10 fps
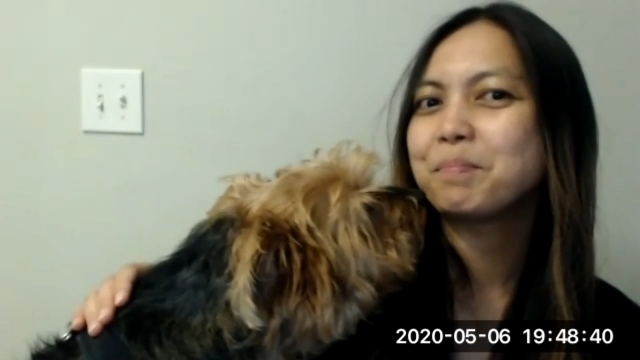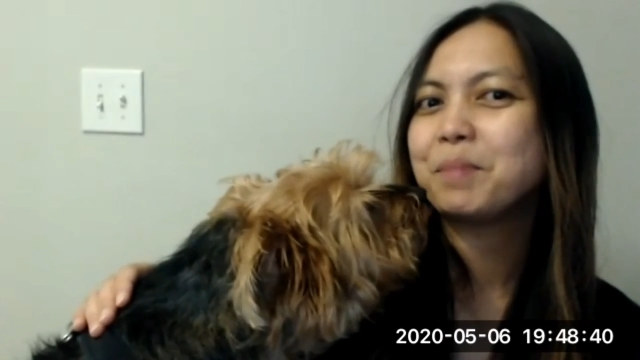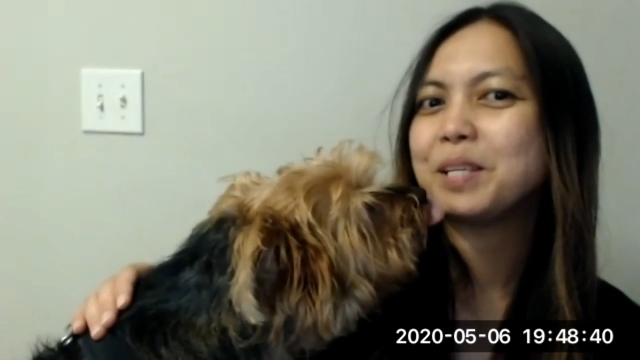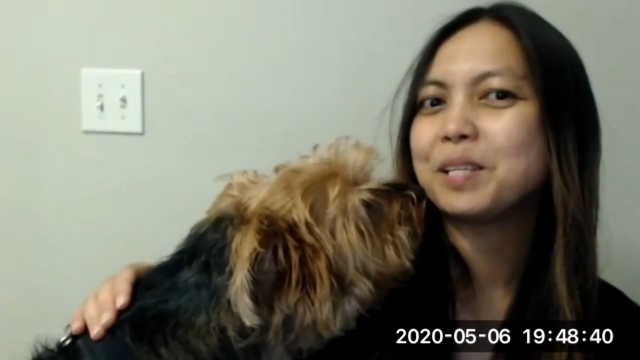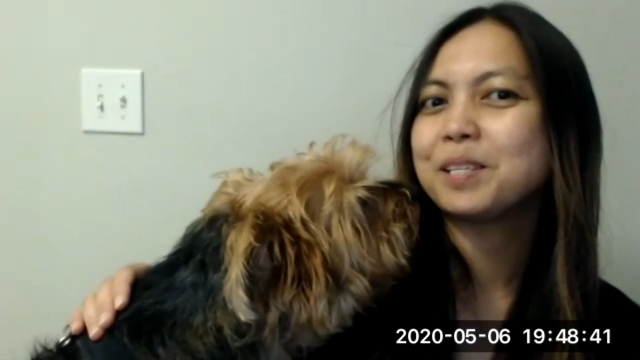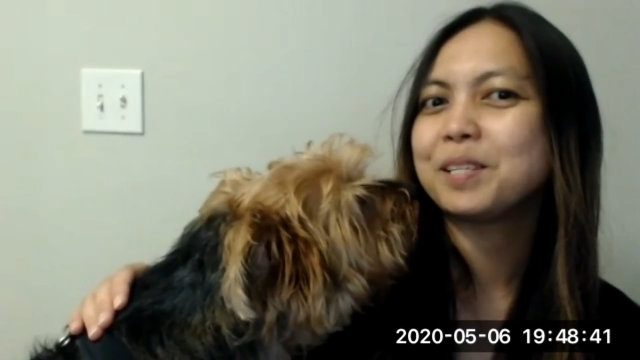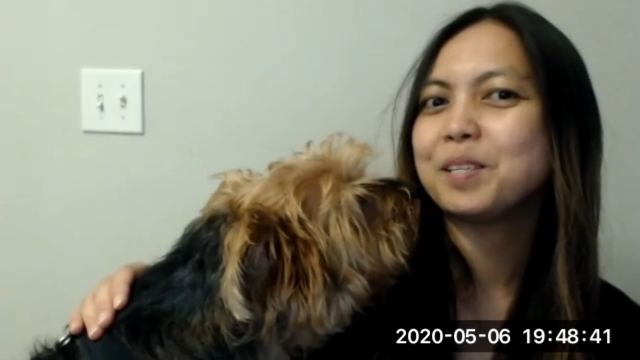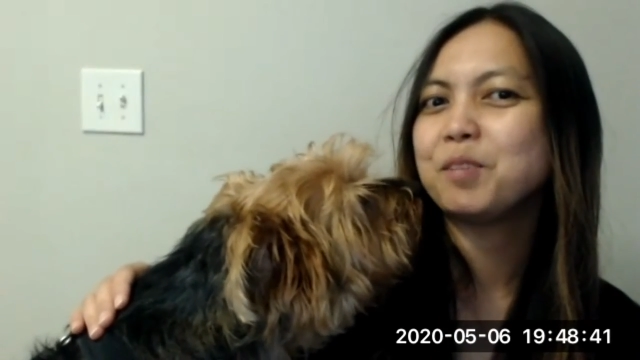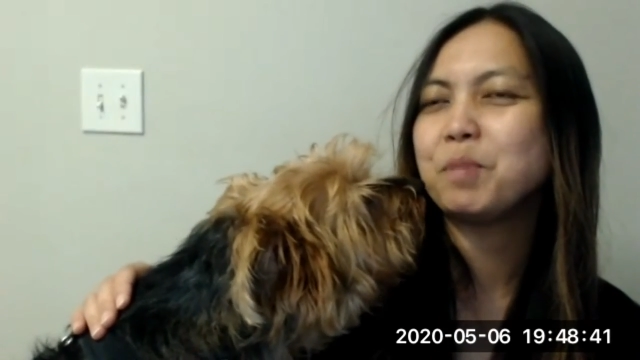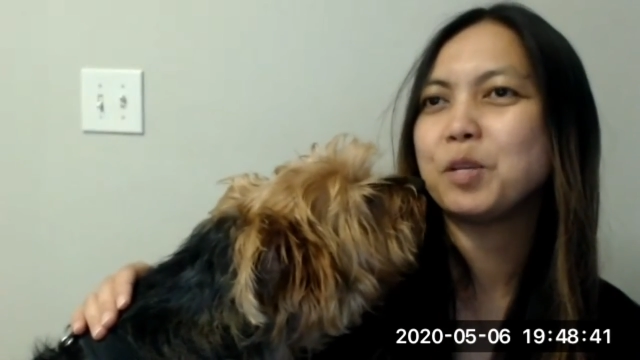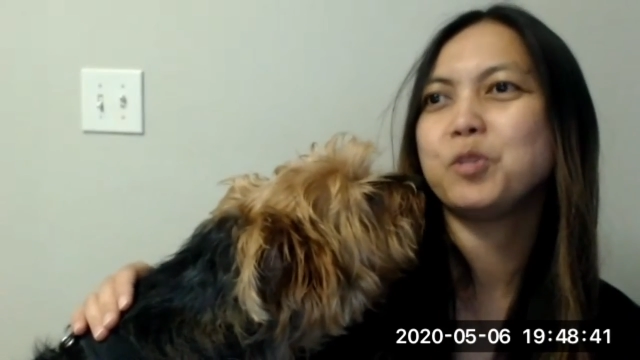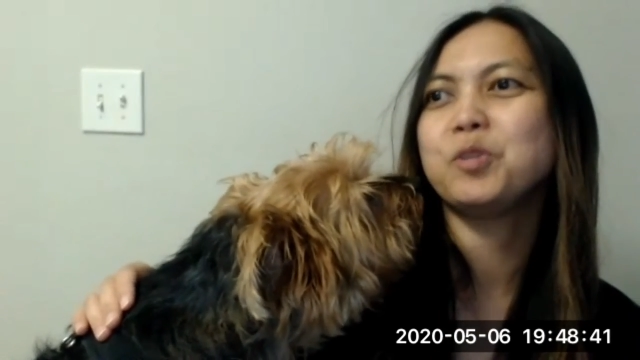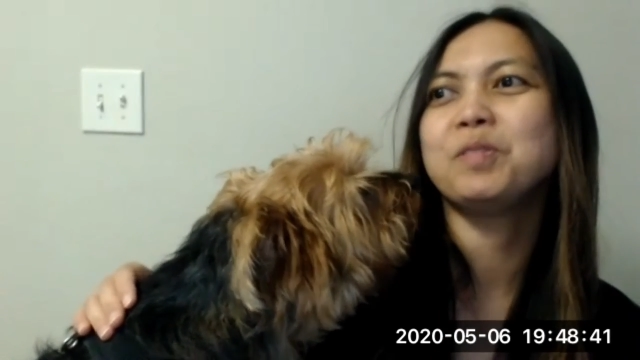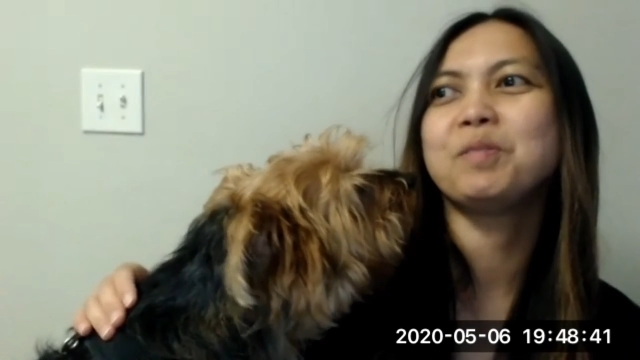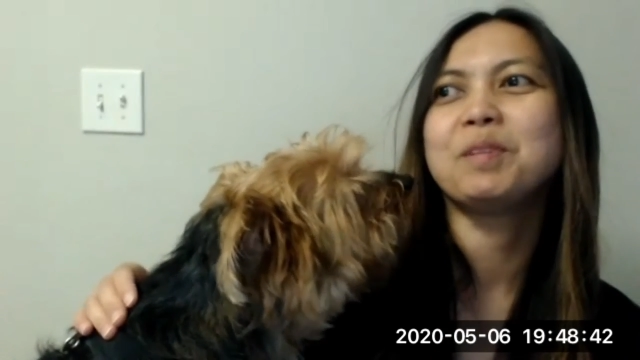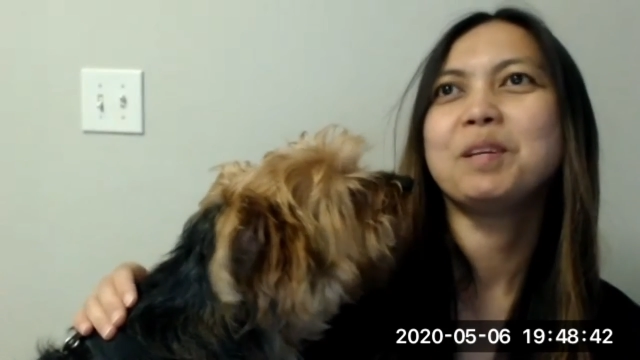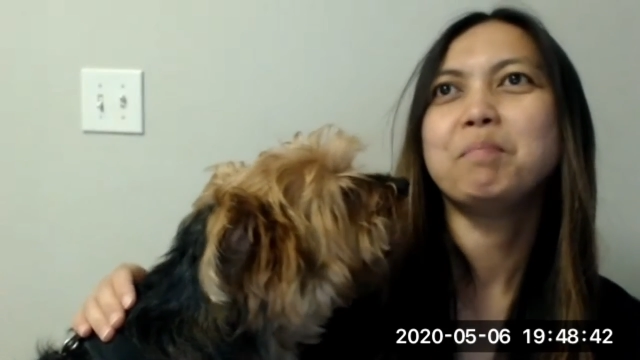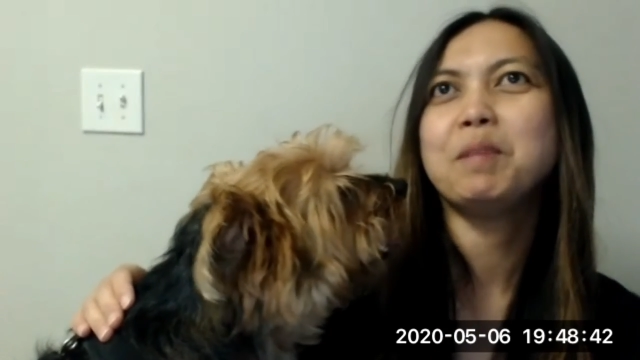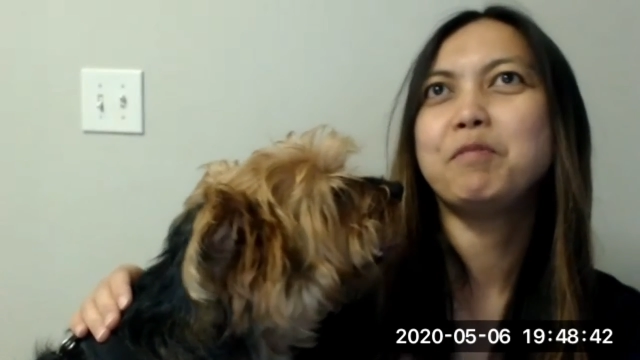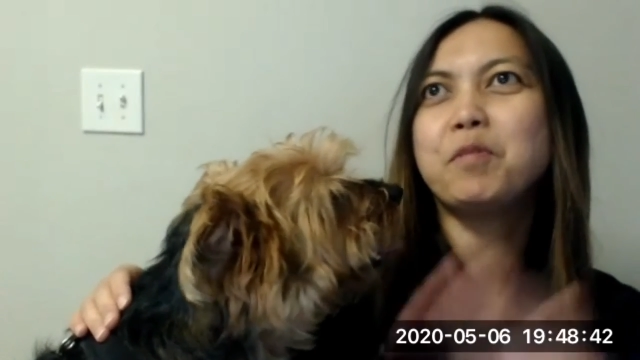Because you mentioned
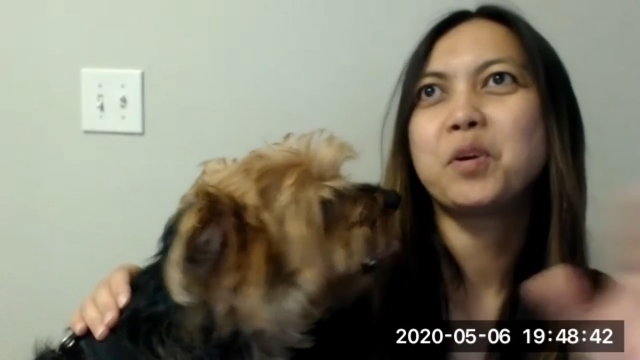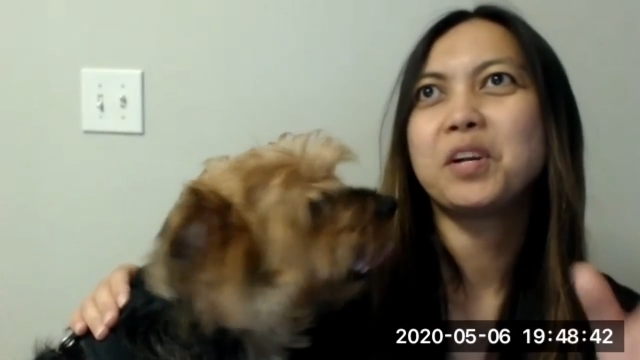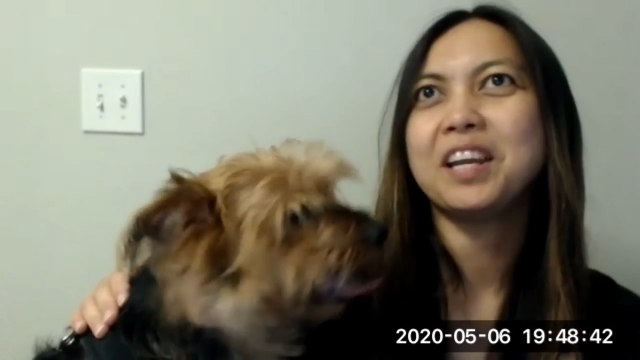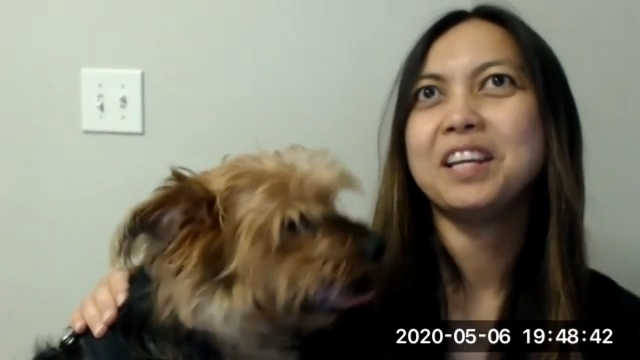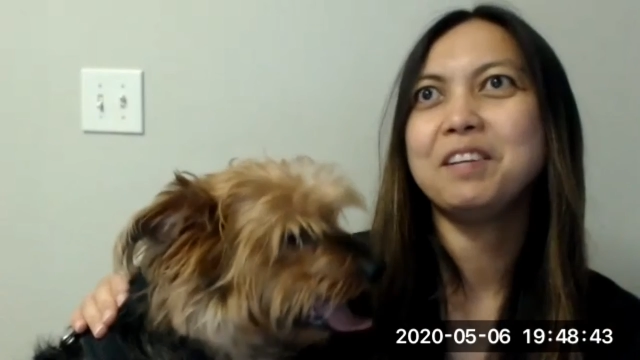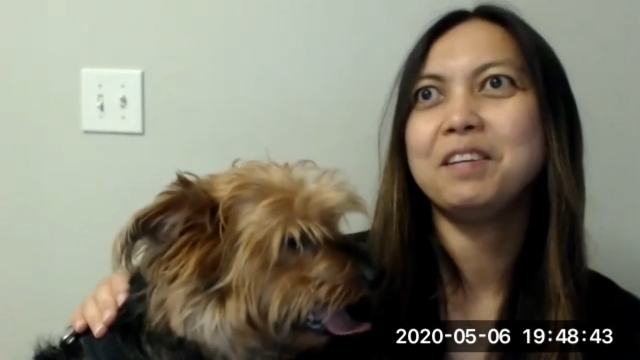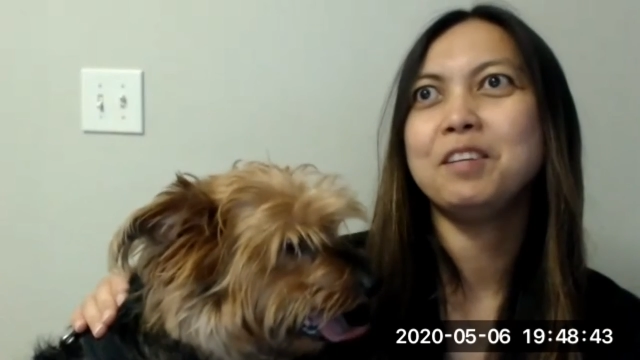before eighty,